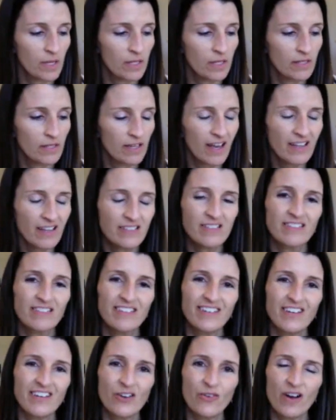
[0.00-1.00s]
Yes,
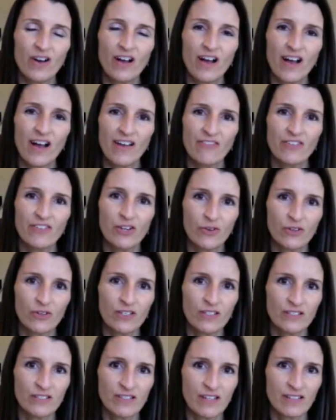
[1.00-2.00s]
I've
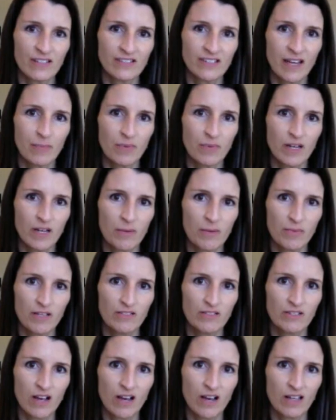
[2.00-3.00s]
noticed that Stampin' Up
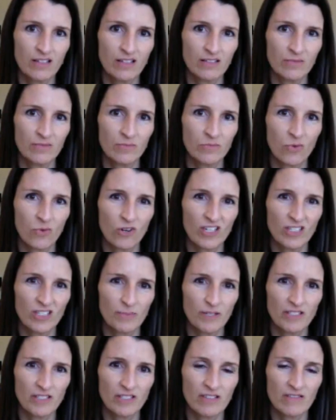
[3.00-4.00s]
has gotten more
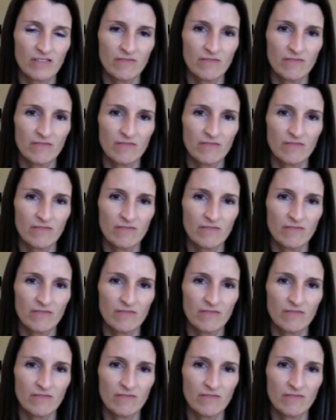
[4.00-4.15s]
expensive,